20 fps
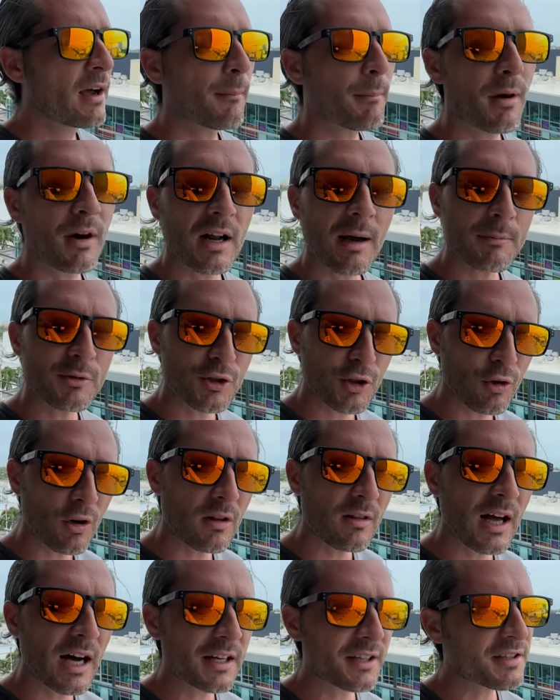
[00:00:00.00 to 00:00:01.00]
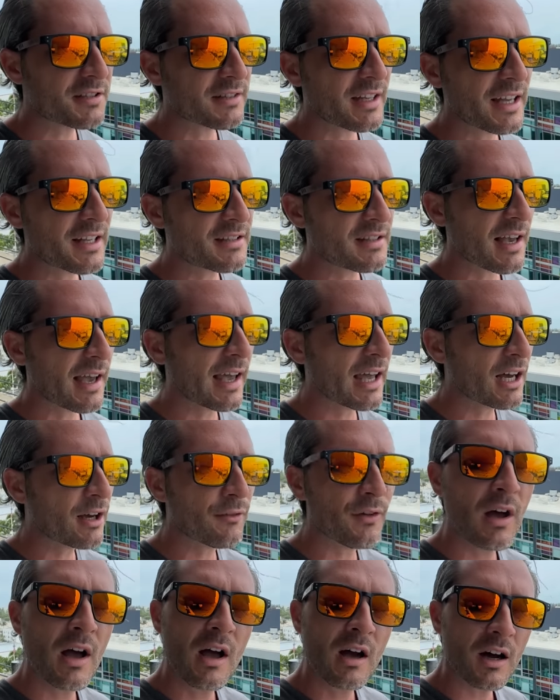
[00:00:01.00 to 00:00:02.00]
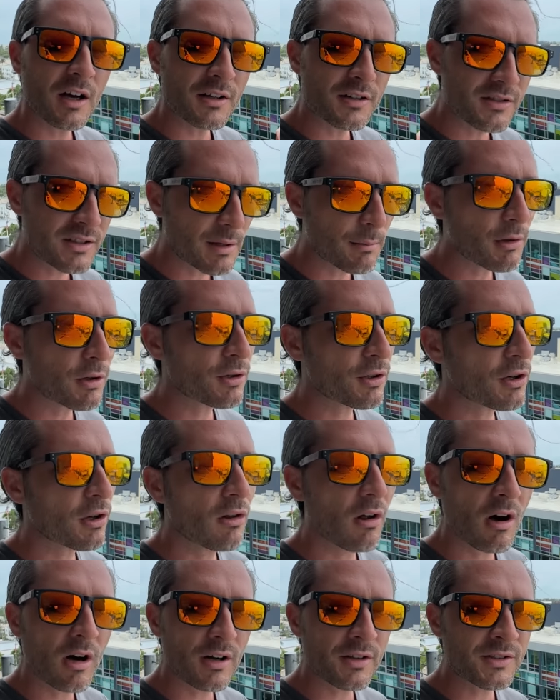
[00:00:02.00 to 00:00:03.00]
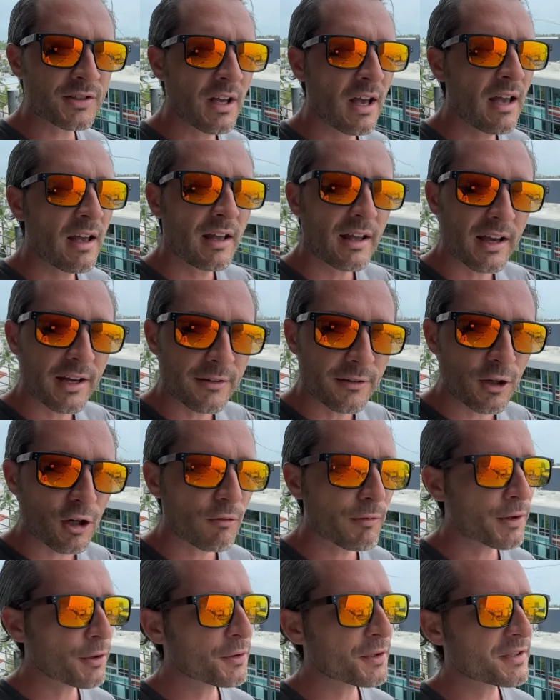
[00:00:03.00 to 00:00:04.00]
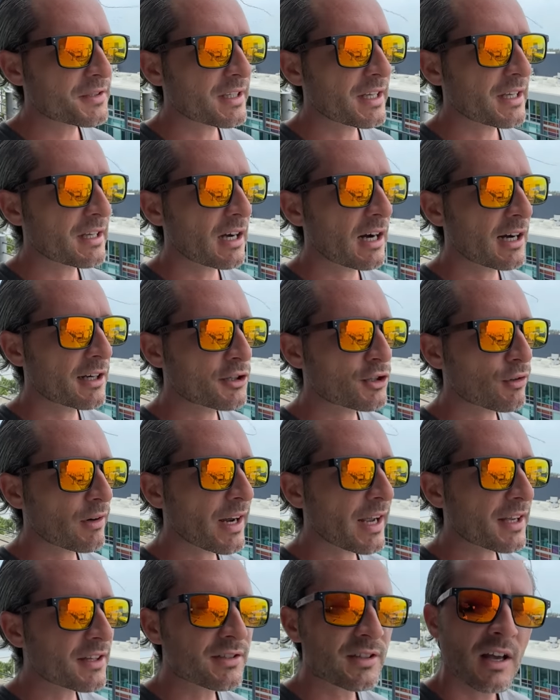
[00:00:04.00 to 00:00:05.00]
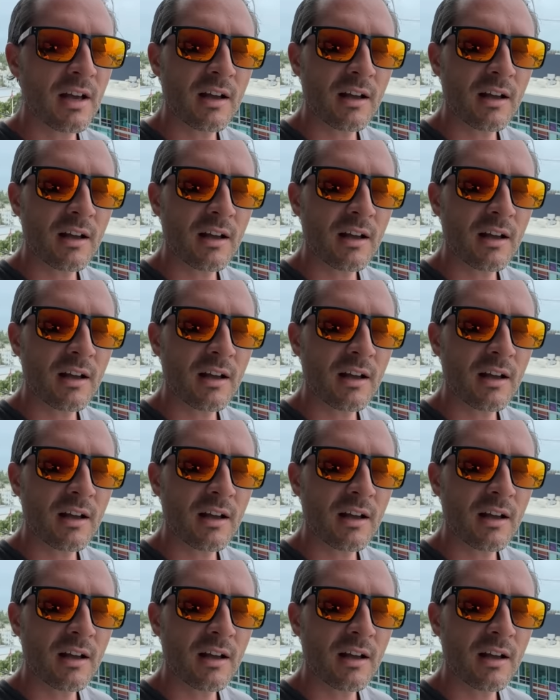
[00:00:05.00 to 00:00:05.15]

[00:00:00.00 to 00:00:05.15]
but I'm sure a lot of states have a similar clause in their real estate contracts